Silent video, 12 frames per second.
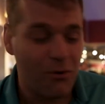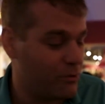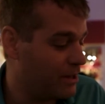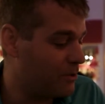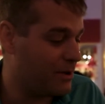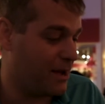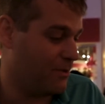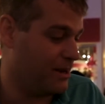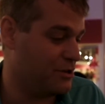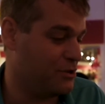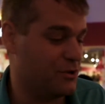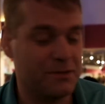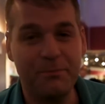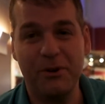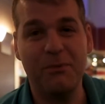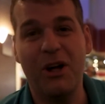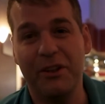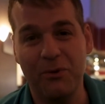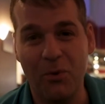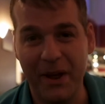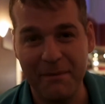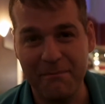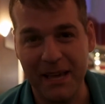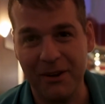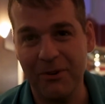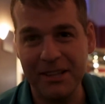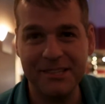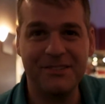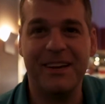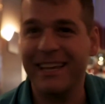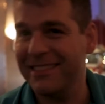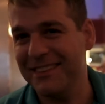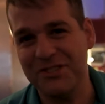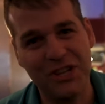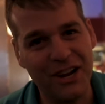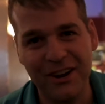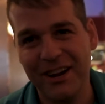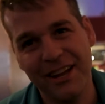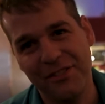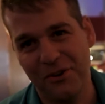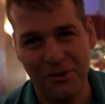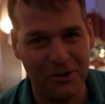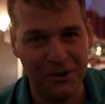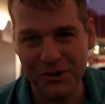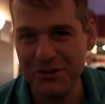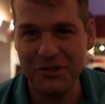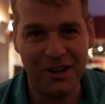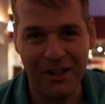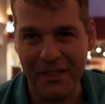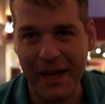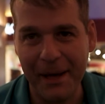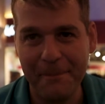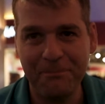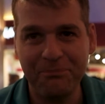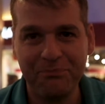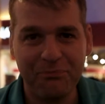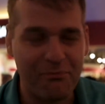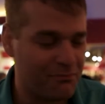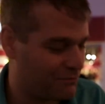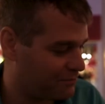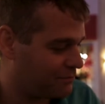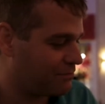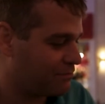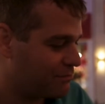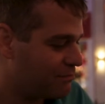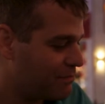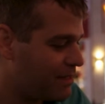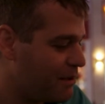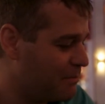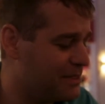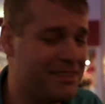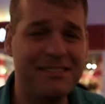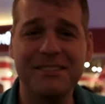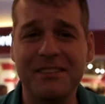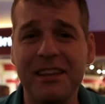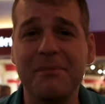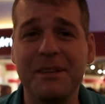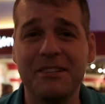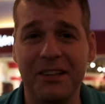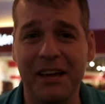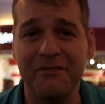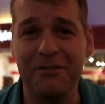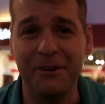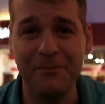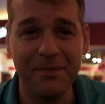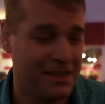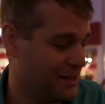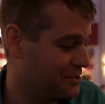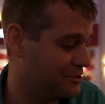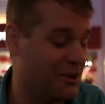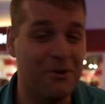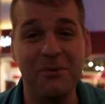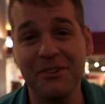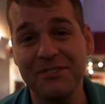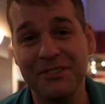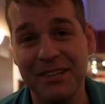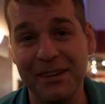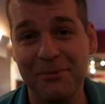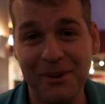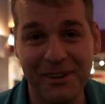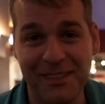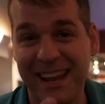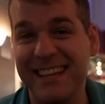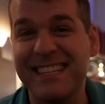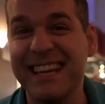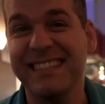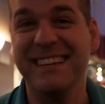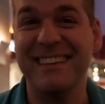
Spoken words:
Really what I want to do is put them all into one big one so I get the cherry and the orange and all that. But this is going to be delightful. So we'll see where the night takes